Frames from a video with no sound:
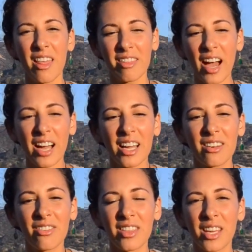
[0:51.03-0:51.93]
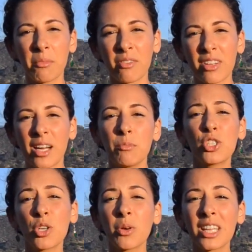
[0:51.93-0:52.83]
That kind of theme of like, I'm
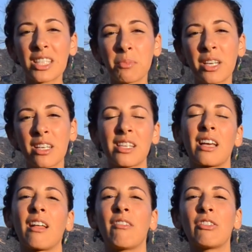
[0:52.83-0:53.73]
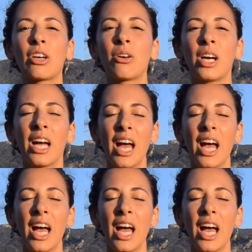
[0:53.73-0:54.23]
doing this because I love you.